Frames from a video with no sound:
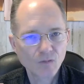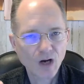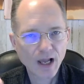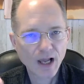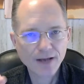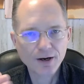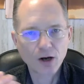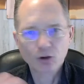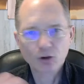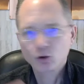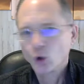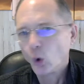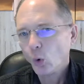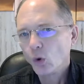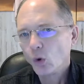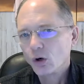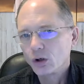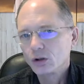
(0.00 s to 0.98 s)
and our
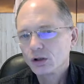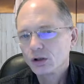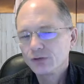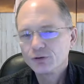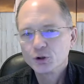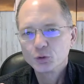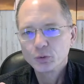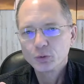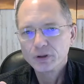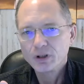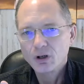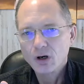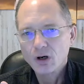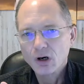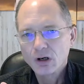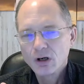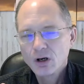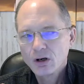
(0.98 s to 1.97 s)
core of who we
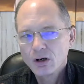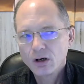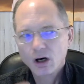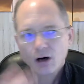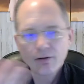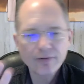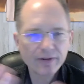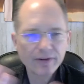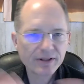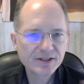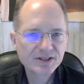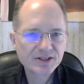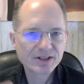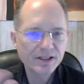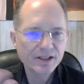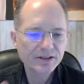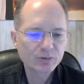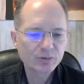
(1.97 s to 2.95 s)
are. All of these
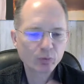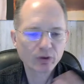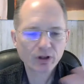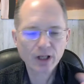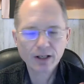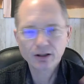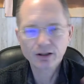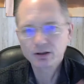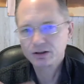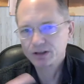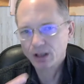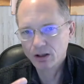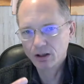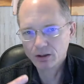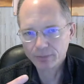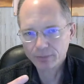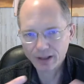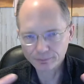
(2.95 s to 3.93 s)
things we're kind of going to
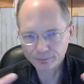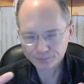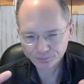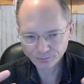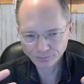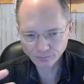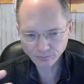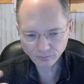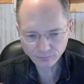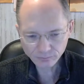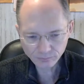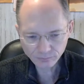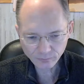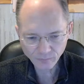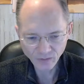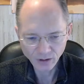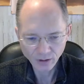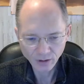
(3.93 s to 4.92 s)
talk about,
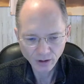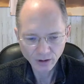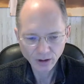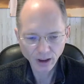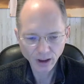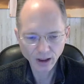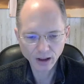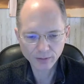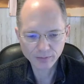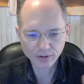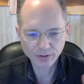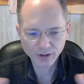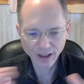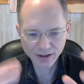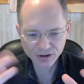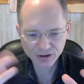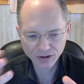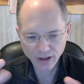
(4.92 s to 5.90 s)
kind
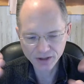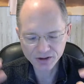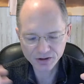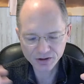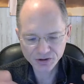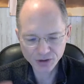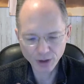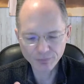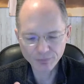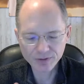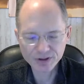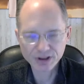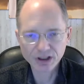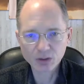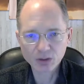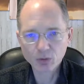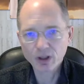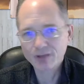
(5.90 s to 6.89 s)
of scratch the surface
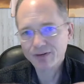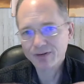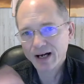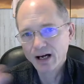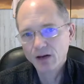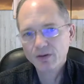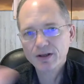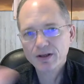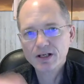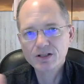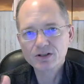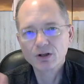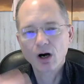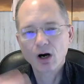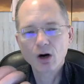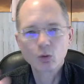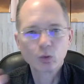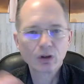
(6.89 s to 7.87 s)
anyway, of how these
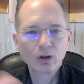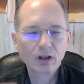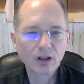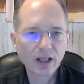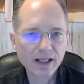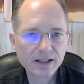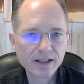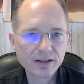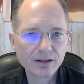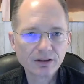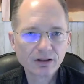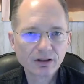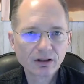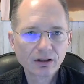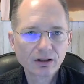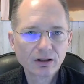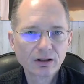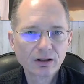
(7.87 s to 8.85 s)
are related
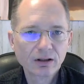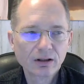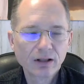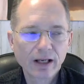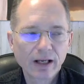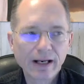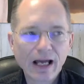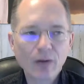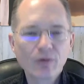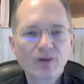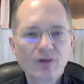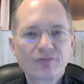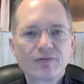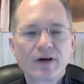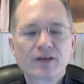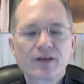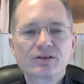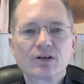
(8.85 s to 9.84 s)
and how it
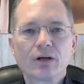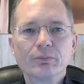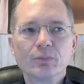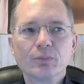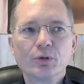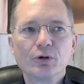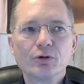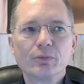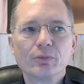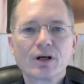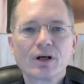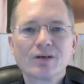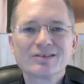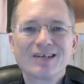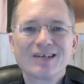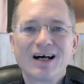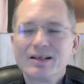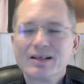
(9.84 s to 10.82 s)
affects our mood.
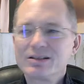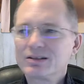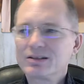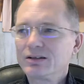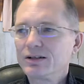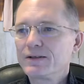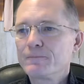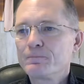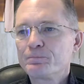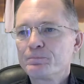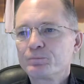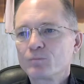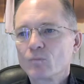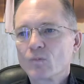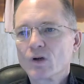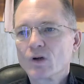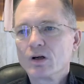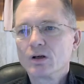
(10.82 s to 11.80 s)
Because honestly,
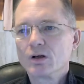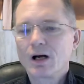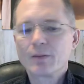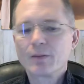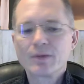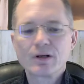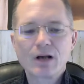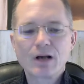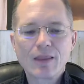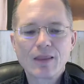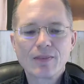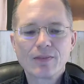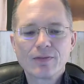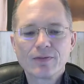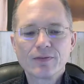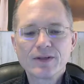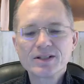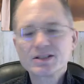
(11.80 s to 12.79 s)
I mean,
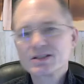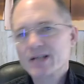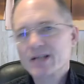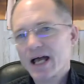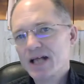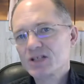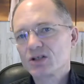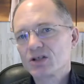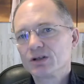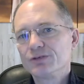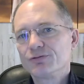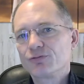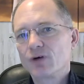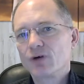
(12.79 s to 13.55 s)
this is actually